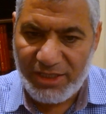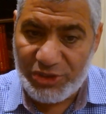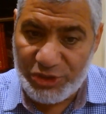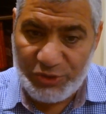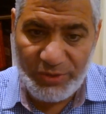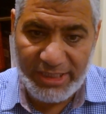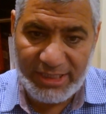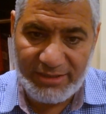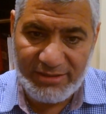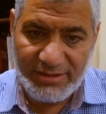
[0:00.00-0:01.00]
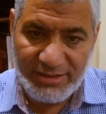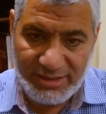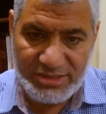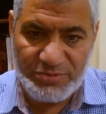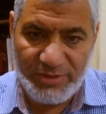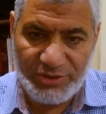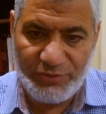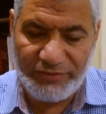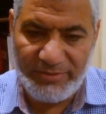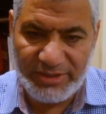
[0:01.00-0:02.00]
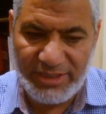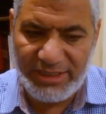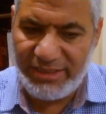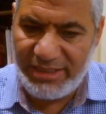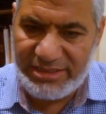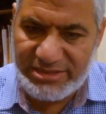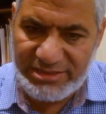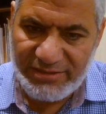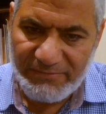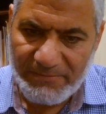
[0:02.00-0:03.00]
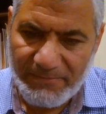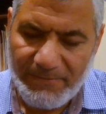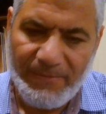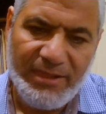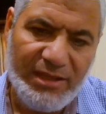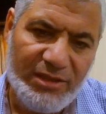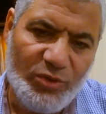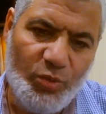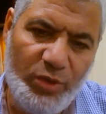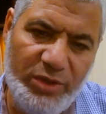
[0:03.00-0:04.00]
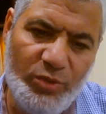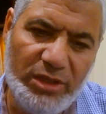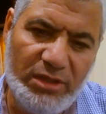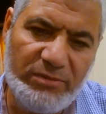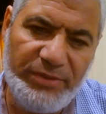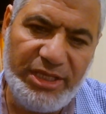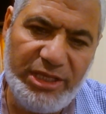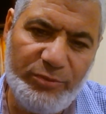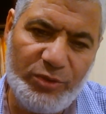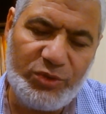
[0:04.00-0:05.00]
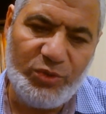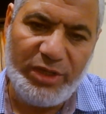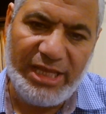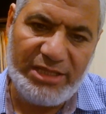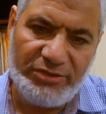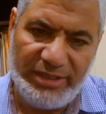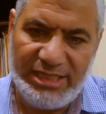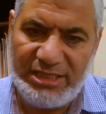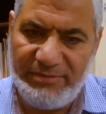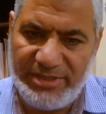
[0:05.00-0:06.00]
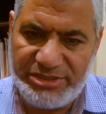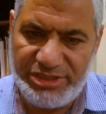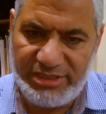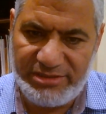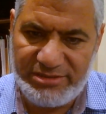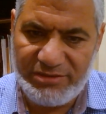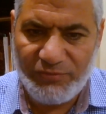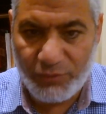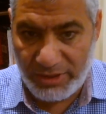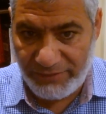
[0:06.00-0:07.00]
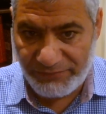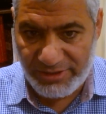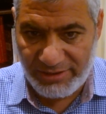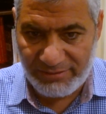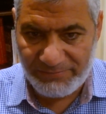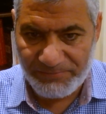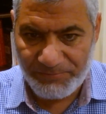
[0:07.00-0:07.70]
during this month of Ramadan is we will not be able to gather in the masjid for iftar.